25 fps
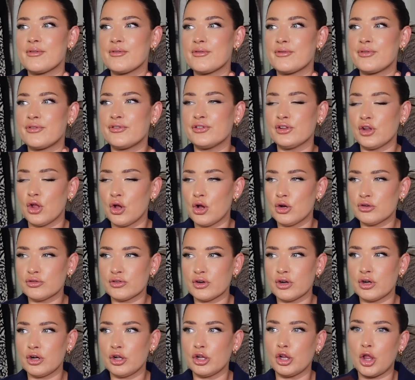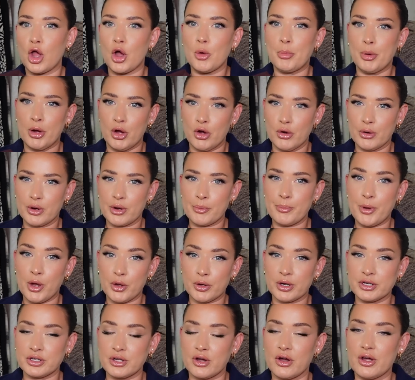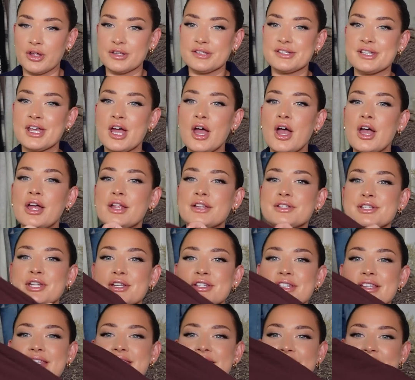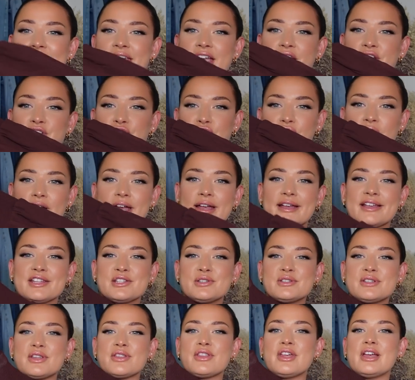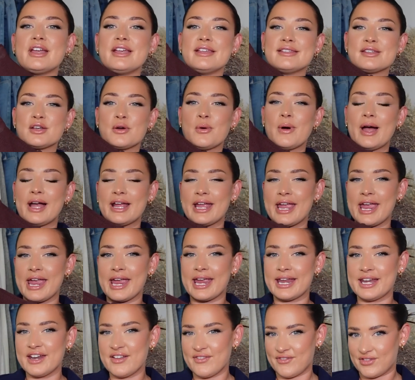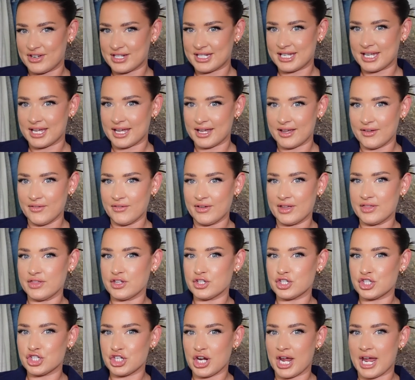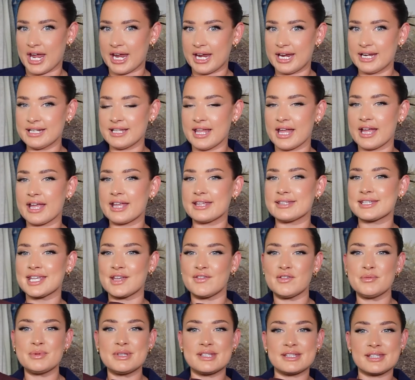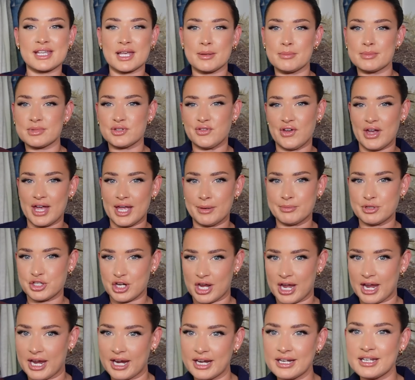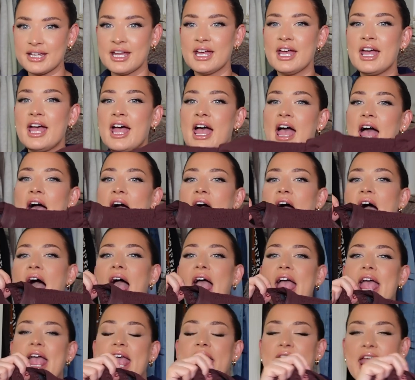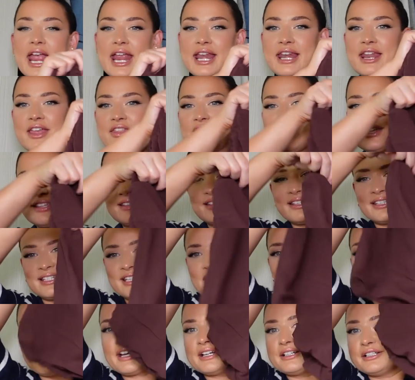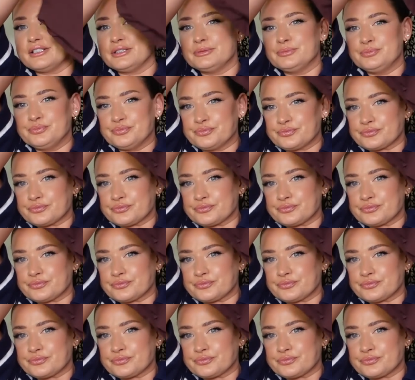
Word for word: floral or polka dots. So to see a dress that is quite innovative in the shade, like it's giving me Skims vibe shade, in this style,